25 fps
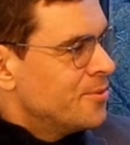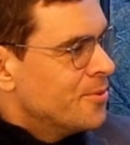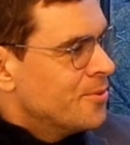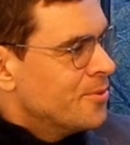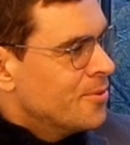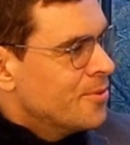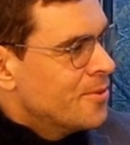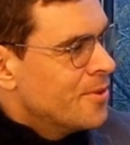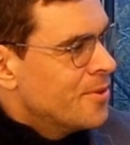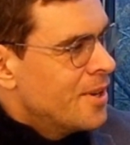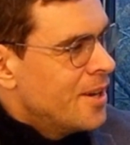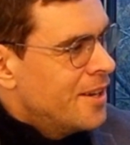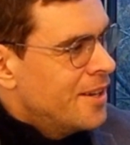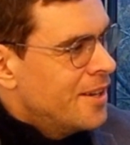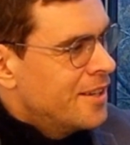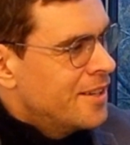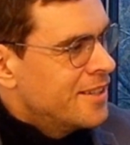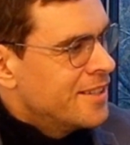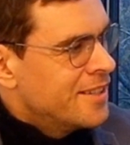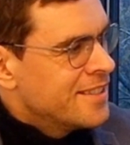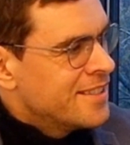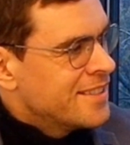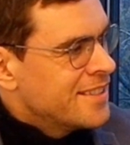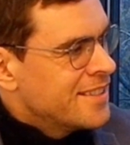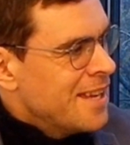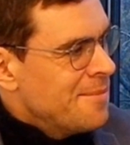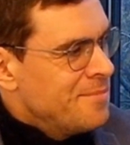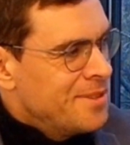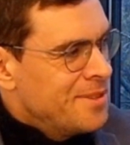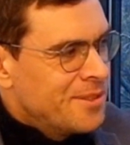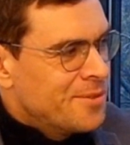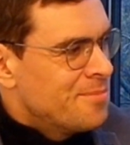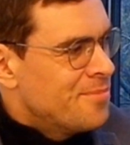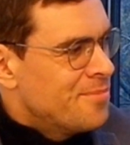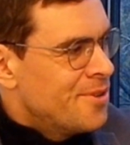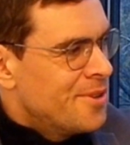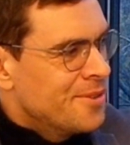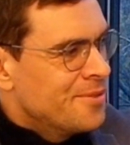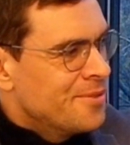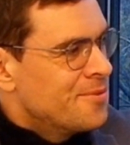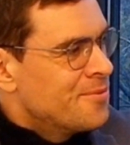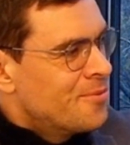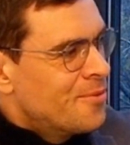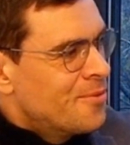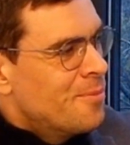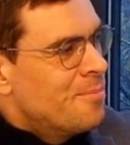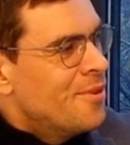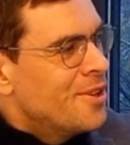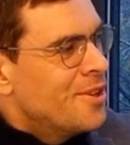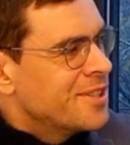you stumbled
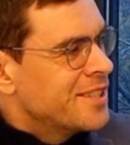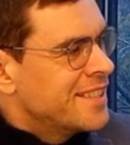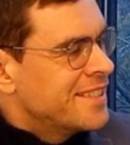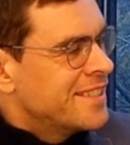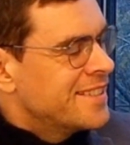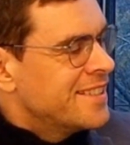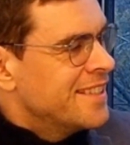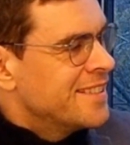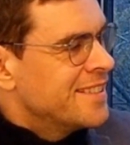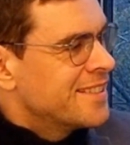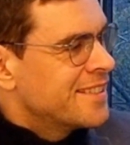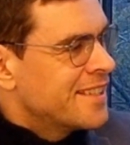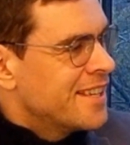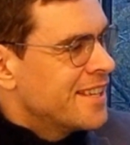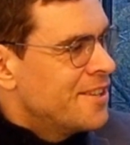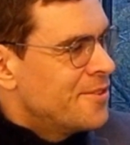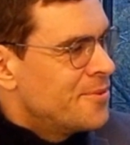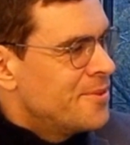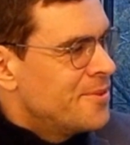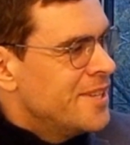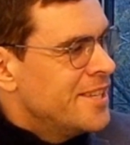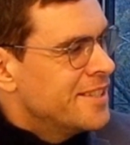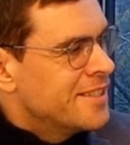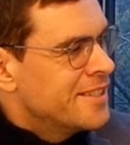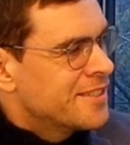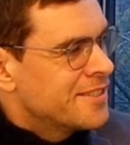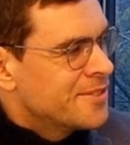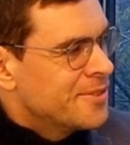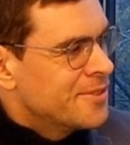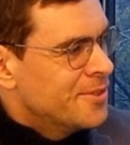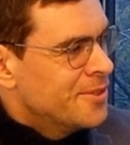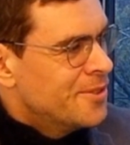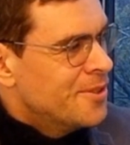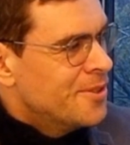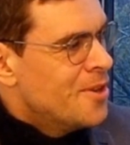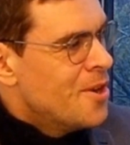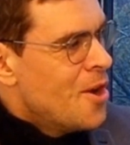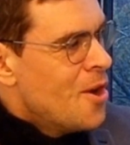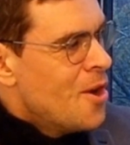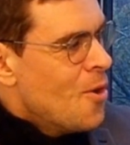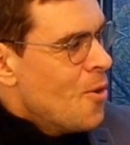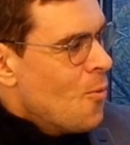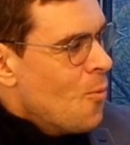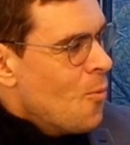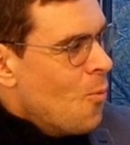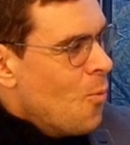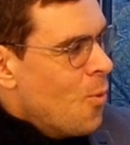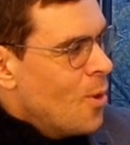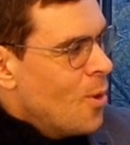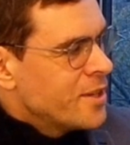upon robotics as a career? So
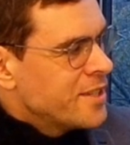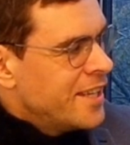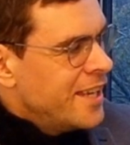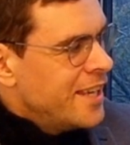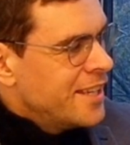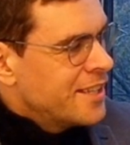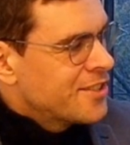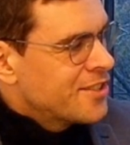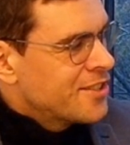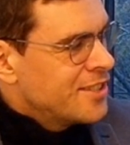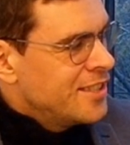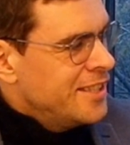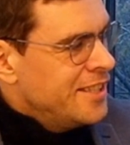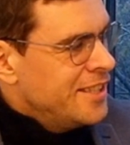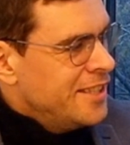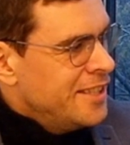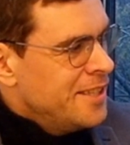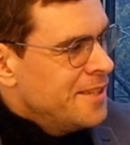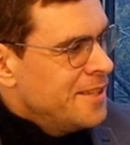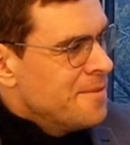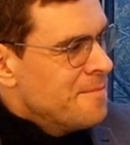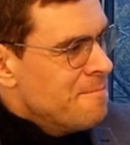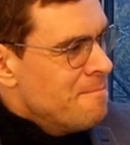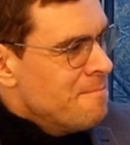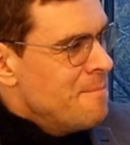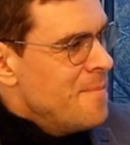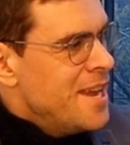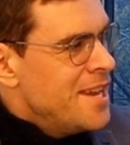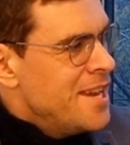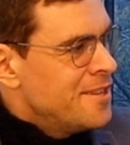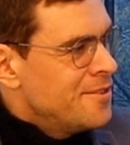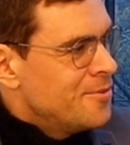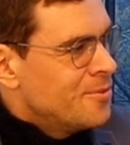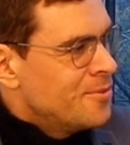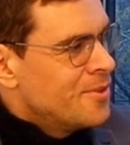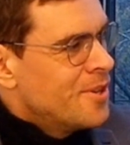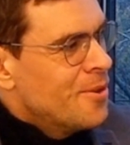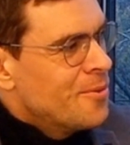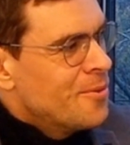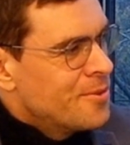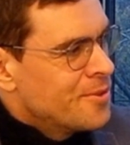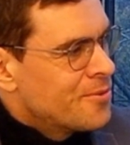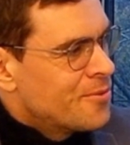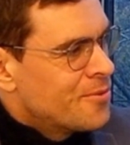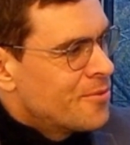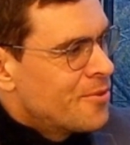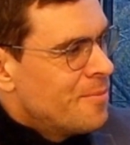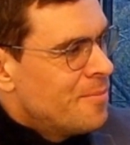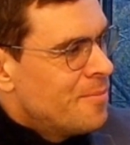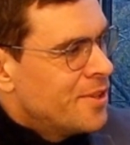what actually made you go
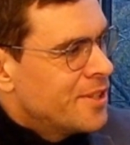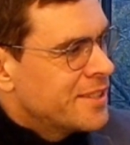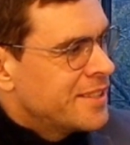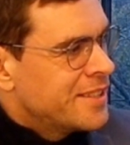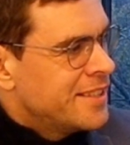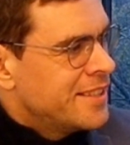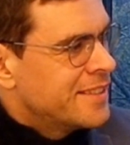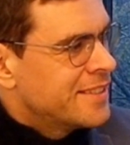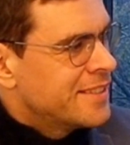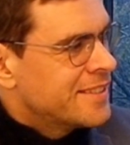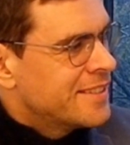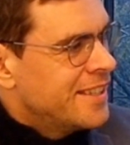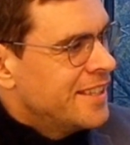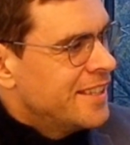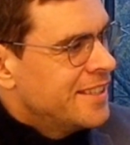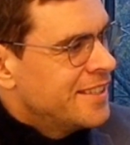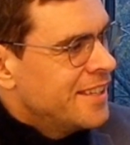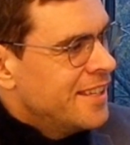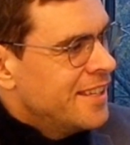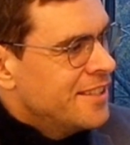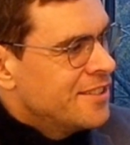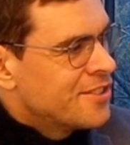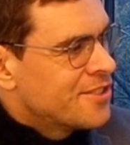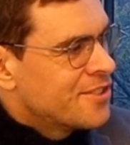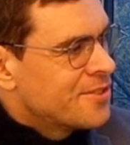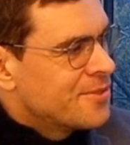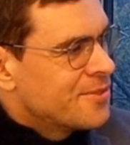into robotics and